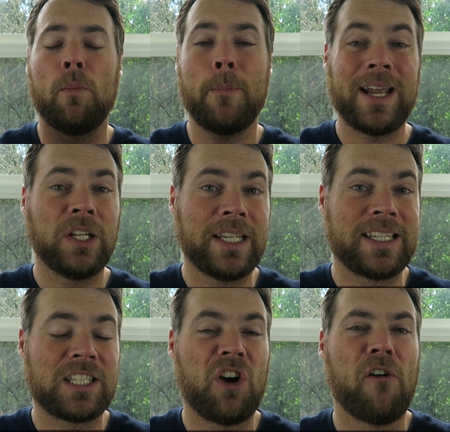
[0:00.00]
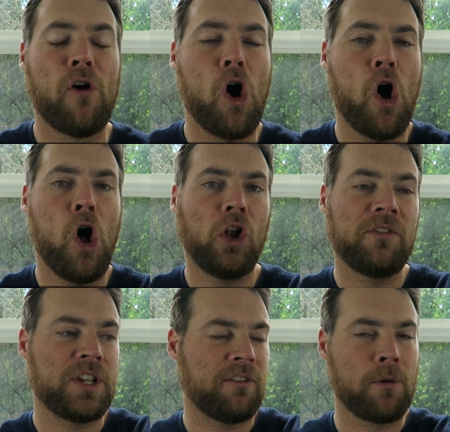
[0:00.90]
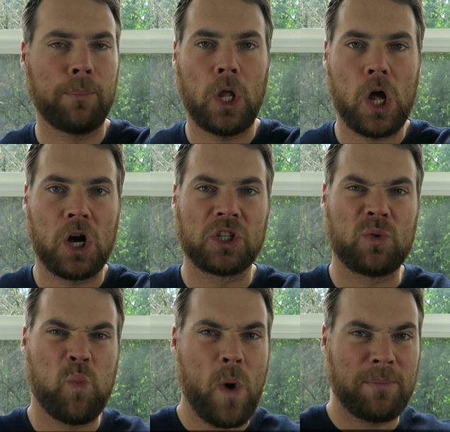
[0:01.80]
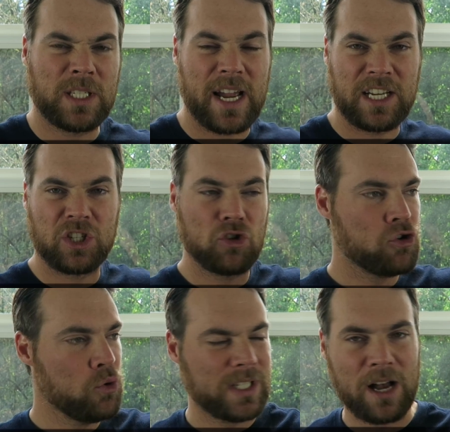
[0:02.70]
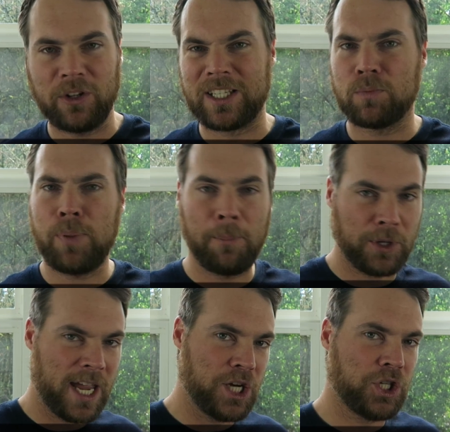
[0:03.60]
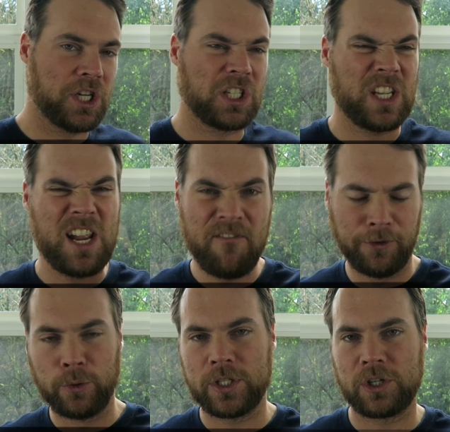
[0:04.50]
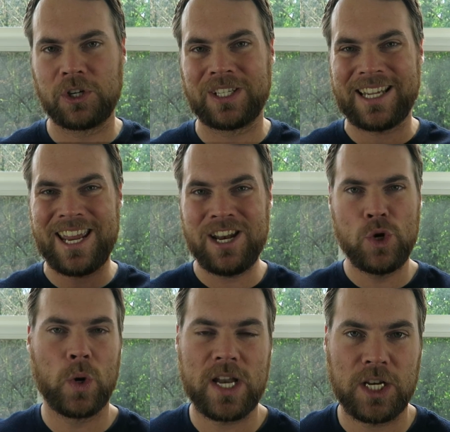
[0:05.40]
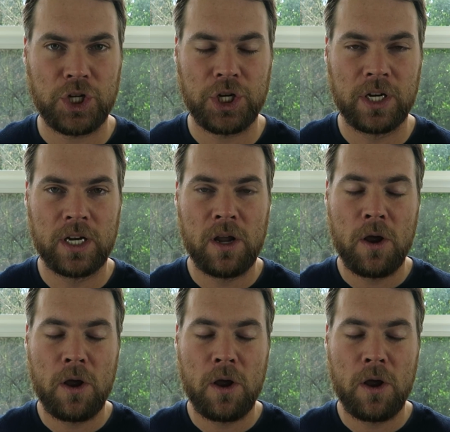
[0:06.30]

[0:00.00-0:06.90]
Make a list of all of the different blogs, websites, news outlets, publications, influencers in your niche.